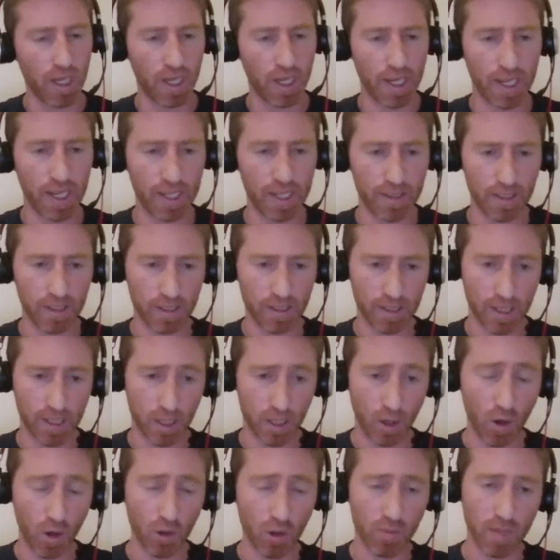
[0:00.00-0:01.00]
And the
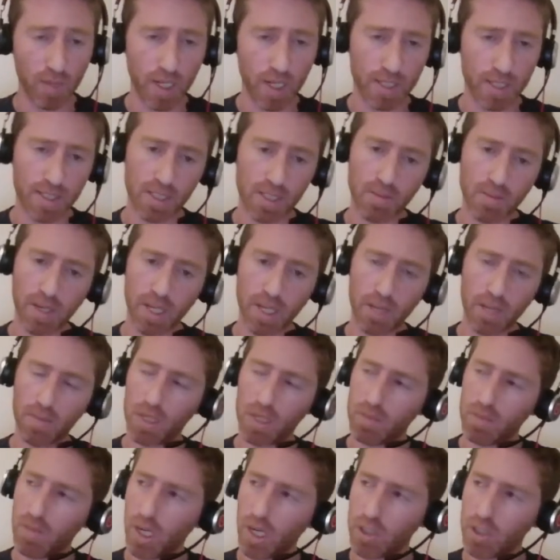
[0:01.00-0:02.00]
code base is by
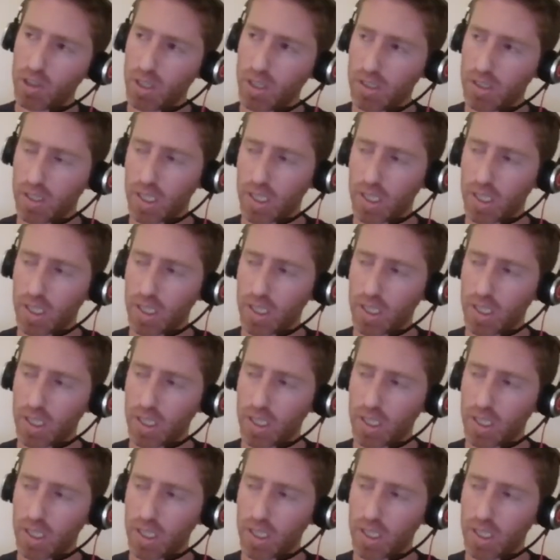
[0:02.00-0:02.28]
Emily Butcher,